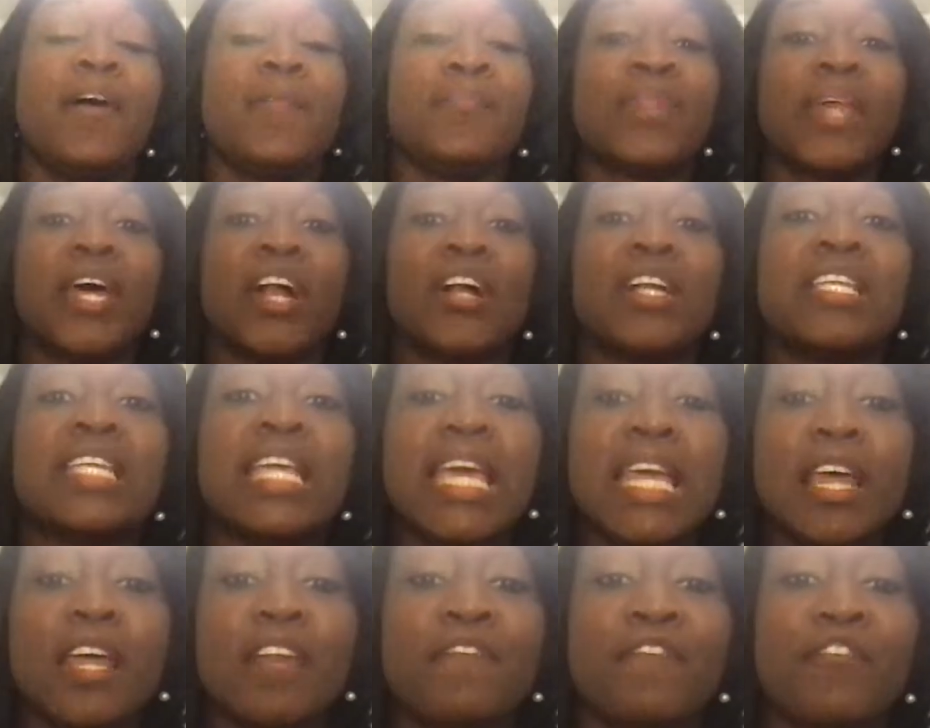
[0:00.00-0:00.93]
that are
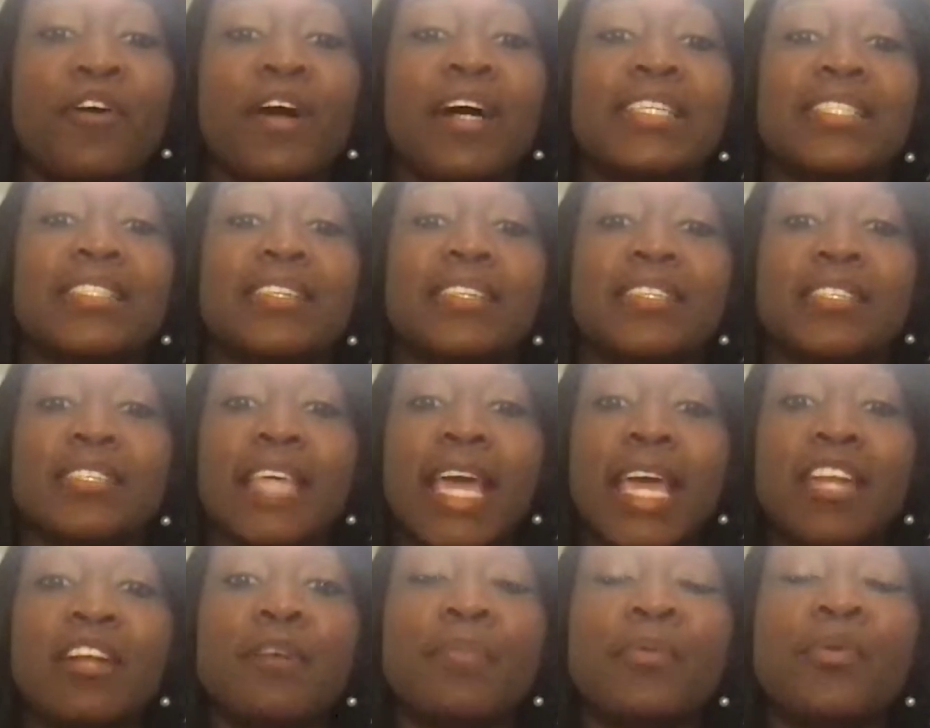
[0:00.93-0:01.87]
needed for a
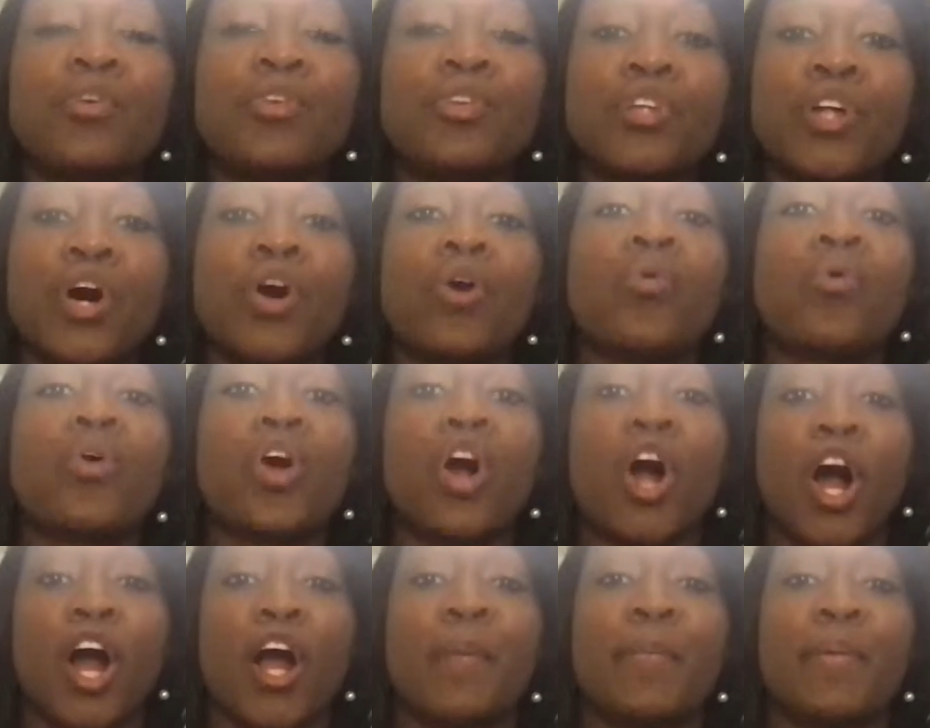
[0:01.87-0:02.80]
sustainable low
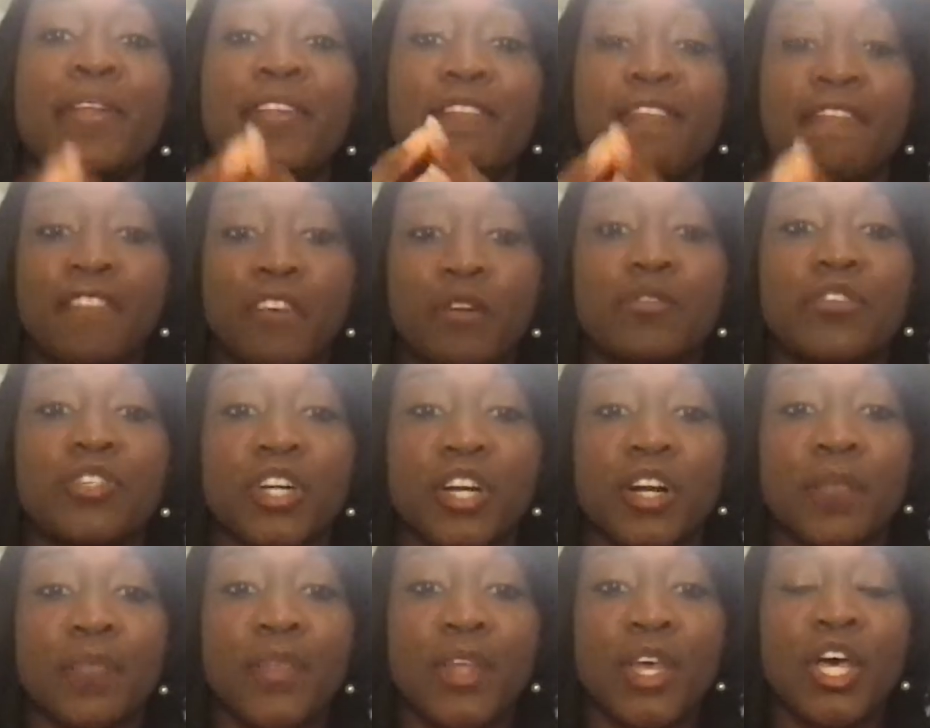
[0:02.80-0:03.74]
carbon future,